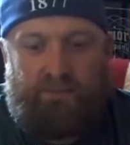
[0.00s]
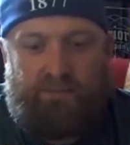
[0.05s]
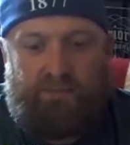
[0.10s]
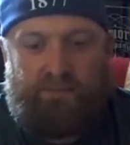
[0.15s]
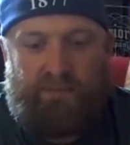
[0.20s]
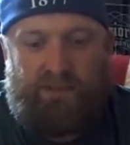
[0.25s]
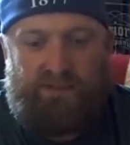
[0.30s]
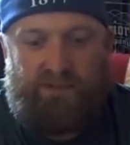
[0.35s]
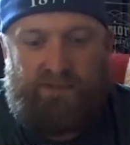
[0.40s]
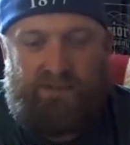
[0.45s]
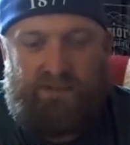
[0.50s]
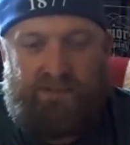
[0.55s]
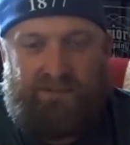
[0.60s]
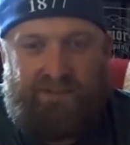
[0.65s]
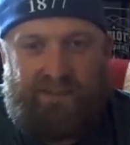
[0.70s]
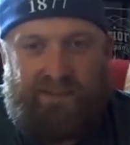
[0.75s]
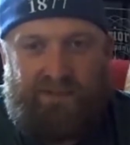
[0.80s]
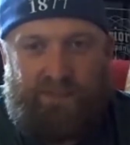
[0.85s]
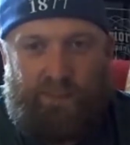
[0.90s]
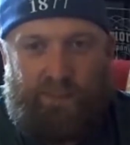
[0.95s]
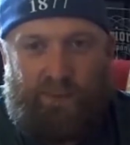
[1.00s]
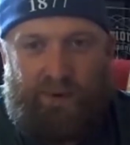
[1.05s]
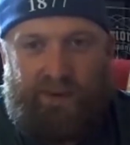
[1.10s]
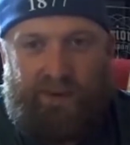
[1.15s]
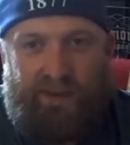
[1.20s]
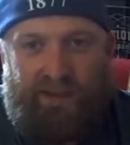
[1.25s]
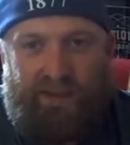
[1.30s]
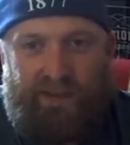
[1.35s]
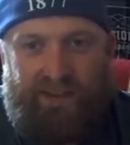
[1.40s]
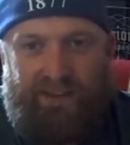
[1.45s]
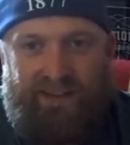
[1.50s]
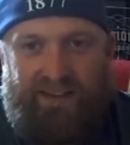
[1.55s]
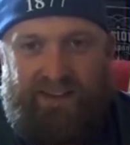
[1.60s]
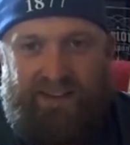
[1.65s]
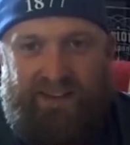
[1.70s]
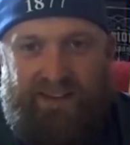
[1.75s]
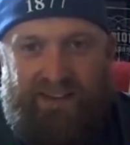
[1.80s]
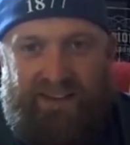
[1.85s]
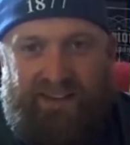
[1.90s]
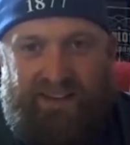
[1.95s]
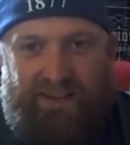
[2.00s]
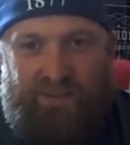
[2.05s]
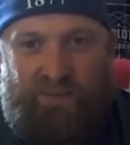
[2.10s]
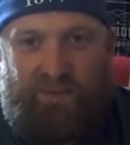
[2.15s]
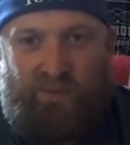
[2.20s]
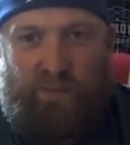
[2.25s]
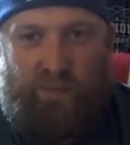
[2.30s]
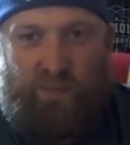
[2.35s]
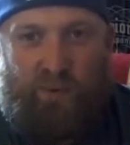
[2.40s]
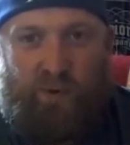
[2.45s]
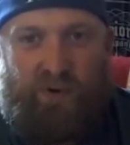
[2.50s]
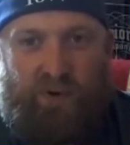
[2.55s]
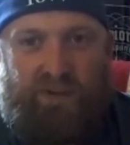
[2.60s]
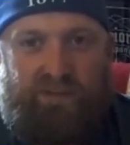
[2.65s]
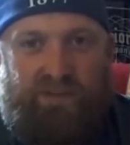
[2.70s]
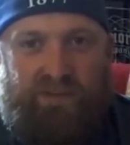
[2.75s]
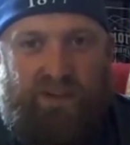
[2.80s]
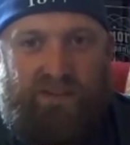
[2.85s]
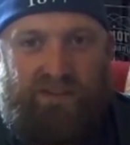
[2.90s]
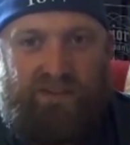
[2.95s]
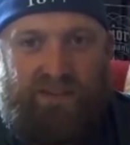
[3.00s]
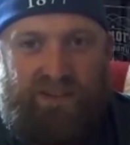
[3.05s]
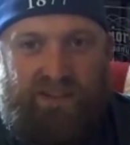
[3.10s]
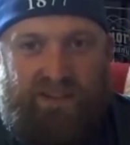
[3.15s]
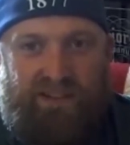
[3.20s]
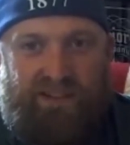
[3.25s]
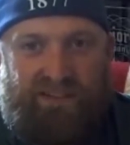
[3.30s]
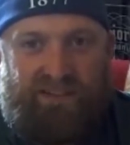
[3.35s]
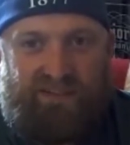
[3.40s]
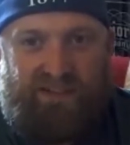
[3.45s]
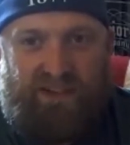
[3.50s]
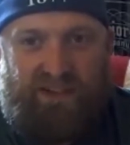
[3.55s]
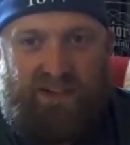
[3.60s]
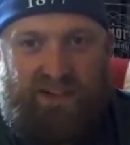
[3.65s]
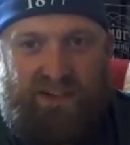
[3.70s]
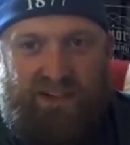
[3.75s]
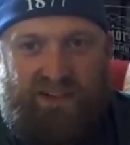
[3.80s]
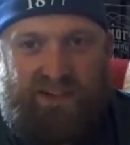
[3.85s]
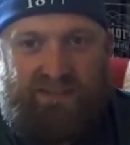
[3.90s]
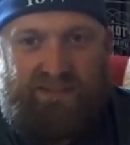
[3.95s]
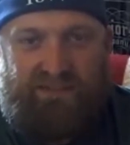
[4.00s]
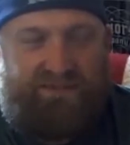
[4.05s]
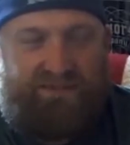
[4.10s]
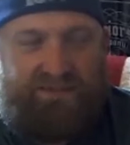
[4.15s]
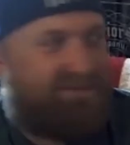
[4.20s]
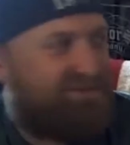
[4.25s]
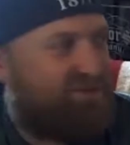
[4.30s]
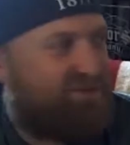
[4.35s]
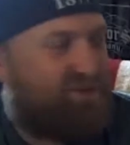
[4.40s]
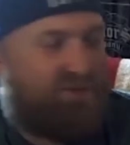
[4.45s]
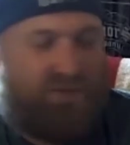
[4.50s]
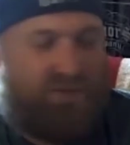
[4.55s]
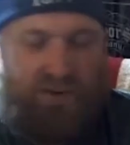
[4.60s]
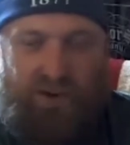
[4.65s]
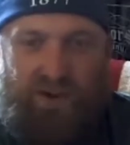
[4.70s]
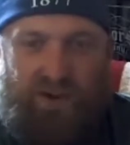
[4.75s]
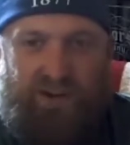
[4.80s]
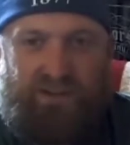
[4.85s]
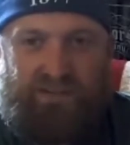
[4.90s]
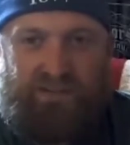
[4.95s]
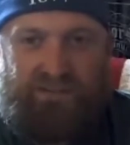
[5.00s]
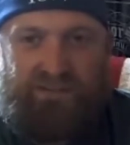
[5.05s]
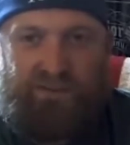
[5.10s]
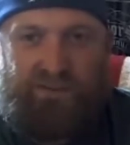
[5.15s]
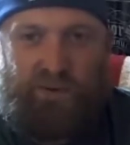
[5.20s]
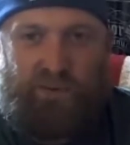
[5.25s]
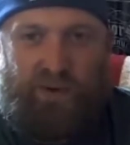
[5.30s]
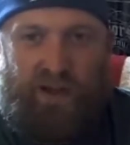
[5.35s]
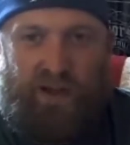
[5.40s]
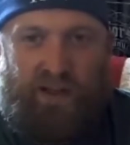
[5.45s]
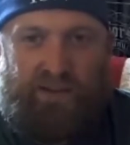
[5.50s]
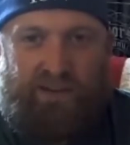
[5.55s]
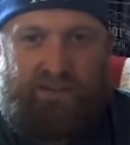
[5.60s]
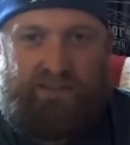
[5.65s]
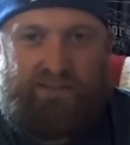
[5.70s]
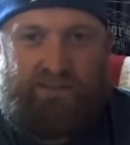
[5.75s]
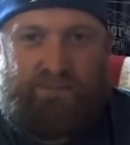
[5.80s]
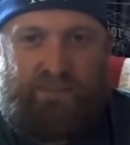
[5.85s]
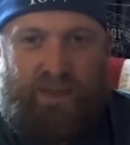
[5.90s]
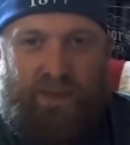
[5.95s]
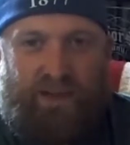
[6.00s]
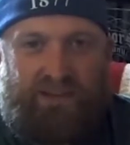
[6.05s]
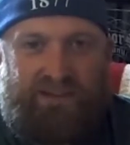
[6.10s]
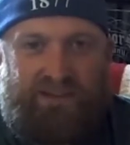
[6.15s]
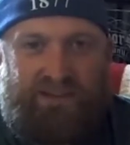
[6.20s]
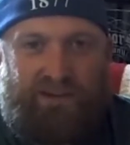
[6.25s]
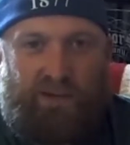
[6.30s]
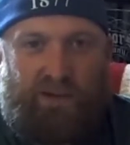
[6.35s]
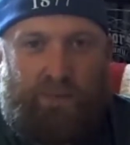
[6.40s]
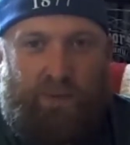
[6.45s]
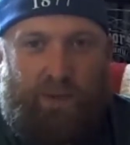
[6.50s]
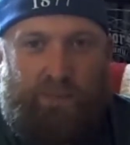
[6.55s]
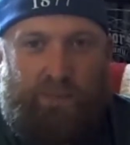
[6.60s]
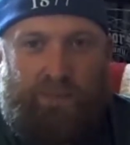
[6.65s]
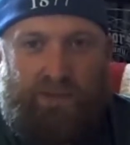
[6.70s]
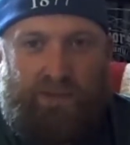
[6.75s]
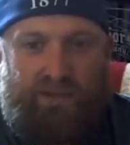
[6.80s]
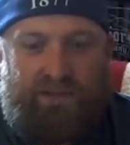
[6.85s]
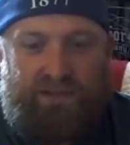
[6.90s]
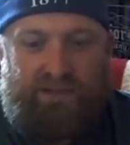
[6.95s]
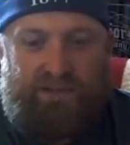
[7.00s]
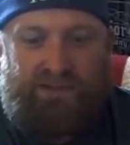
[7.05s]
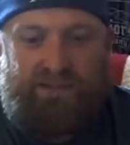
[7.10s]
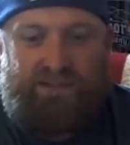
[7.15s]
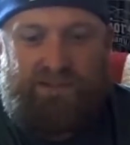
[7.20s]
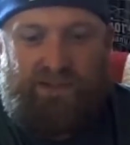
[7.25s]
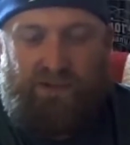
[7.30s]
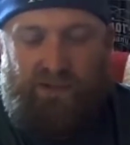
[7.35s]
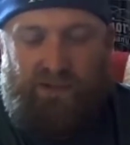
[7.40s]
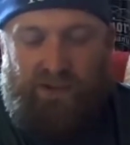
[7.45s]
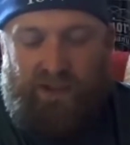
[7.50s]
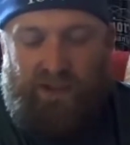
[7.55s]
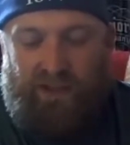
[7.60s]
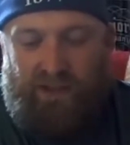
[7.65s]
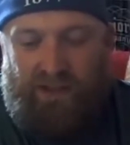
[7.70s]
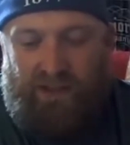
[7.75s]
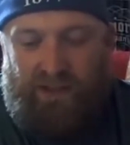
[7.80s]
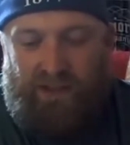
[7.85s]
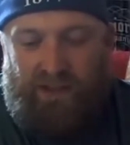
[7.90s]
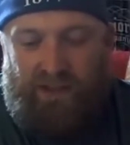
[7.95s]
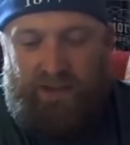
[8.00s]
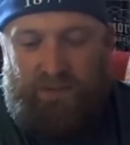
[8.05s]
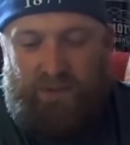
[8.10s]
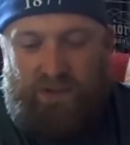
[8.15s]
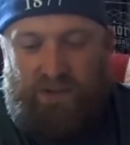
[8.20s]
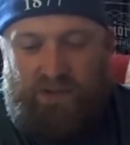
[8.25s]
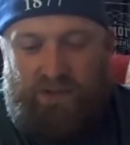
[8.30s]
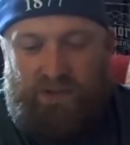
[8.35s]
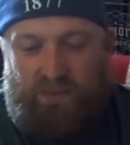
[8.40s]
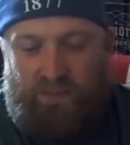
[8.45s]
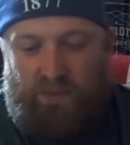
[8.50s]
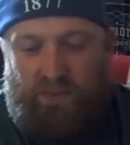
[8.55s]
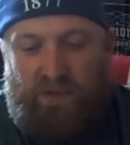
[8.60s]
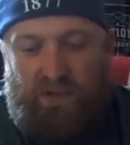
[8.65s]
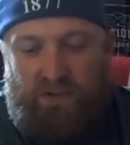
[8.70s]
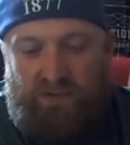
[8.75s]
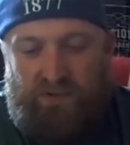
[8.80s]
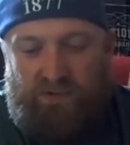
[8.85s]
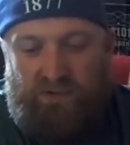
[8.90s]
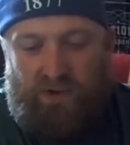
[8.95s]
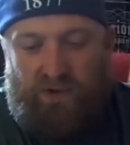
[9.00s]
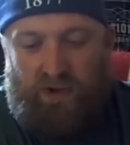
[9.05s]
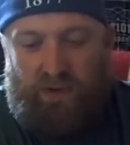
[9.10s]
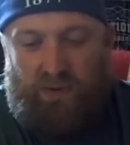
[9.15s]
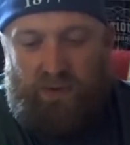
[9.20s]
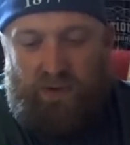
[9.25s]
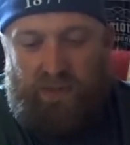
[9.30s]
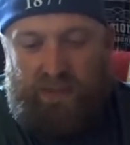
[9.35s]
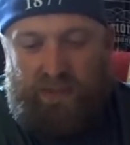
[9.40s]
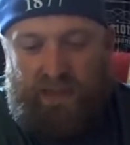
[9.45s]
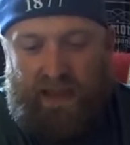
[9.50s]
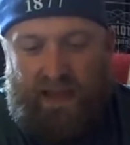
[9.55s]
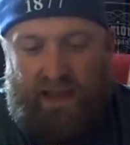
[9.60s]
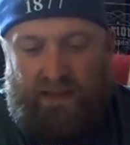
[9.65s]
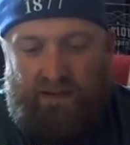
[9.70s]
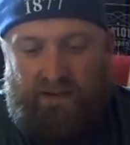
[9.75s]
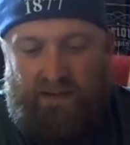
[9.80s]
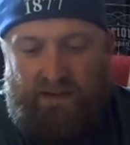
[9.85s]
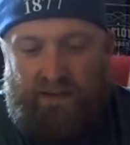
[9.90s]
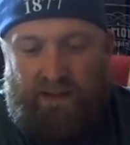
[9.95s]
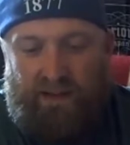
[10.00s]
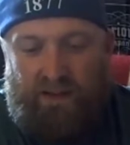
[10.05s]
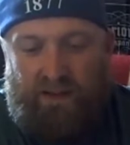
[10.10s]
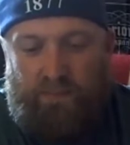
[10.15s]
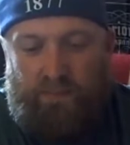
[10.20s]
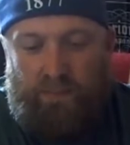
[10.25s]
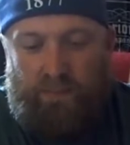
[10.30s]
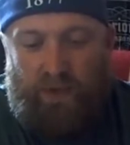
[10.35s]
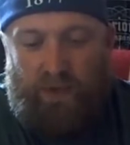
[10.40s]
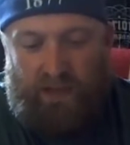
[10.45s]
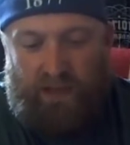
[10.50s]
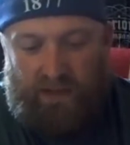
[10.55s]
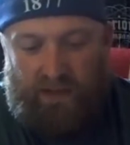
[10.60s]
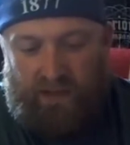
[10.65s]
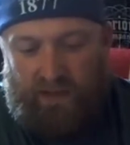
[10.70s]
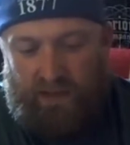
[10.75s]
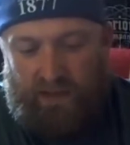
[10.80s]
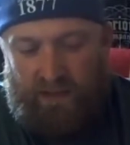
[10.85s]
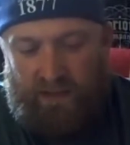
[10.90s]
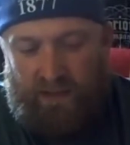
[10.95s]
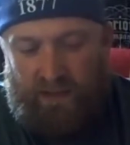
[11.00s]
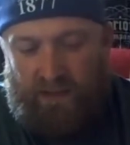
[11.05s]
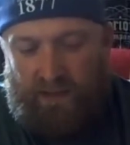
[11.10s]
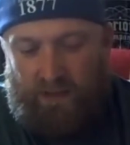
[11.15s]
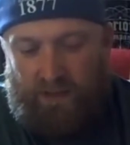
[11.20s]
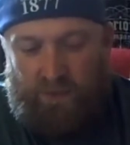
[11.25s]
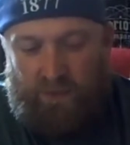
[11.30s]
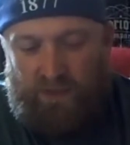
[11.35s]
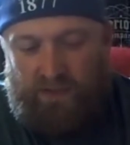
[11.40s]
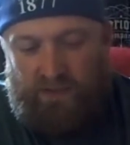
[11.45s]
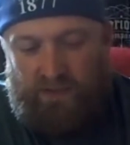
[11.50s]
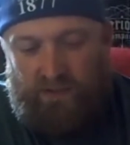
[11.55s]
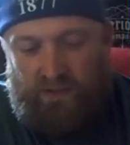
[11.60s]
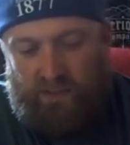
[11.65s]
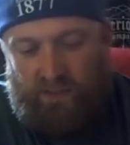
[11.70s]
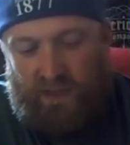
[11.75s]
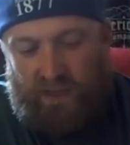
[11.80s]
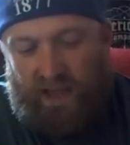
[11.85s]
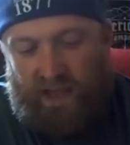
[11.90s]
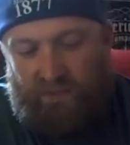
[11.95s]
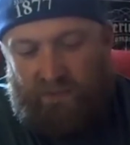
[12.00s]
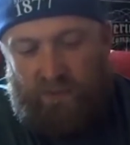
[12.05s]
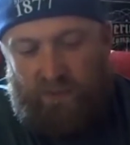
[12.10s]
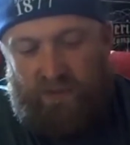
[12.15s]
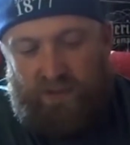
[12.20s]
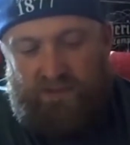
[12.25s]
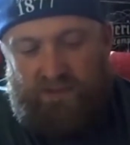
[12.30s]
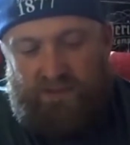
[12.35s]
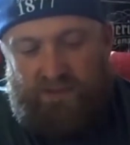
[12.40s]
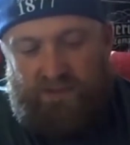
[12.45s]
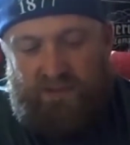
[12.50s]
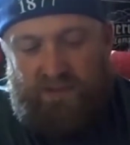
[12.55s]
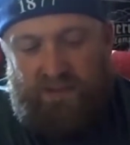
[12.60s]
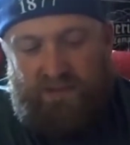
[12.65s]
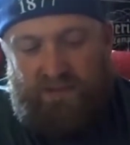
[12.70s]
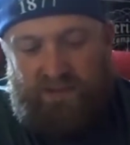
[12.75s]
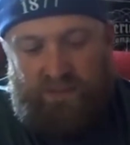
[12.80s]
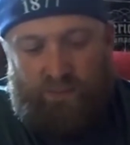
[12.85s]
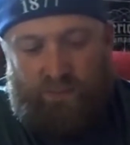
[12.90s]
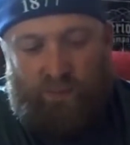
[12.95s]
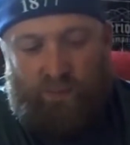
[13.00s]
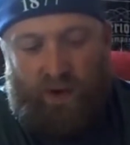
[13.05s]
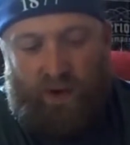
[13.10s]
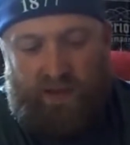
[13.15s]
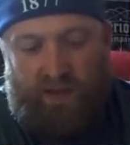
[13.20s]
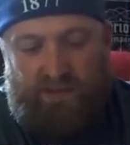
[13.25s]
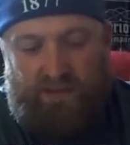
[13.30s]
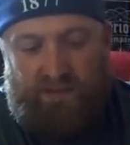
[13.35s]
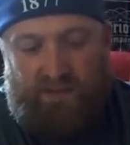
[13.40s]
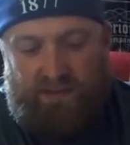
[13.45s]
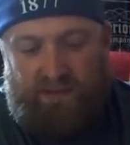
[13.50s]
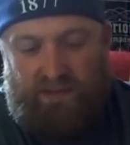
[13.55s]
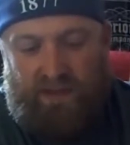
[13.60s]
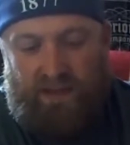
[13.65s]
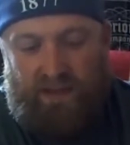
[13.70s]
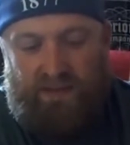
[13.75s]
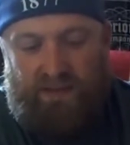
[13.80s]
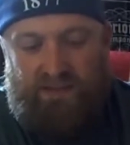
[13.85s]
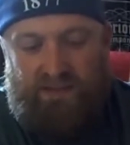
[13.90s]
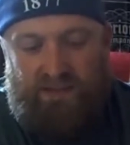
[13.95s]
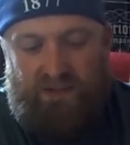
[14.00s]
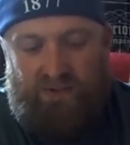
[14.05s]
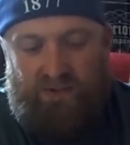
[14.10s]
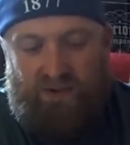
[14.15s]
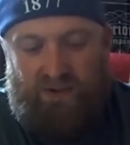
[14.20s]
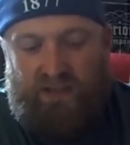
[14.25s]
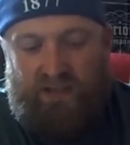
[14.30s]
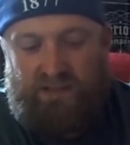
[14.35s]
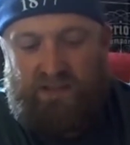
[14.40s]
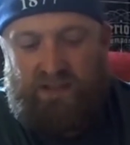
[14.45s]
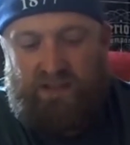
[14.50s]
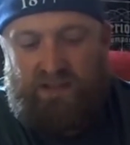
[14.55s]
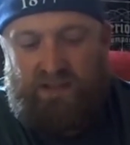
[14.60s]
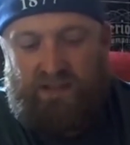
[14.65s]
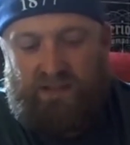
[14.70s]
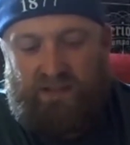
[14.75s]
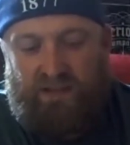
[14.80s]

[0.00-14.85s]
is pretty supportive of a very strong foot rot bacteria population. So we do struggle with that, but we have been seeing some great success addressing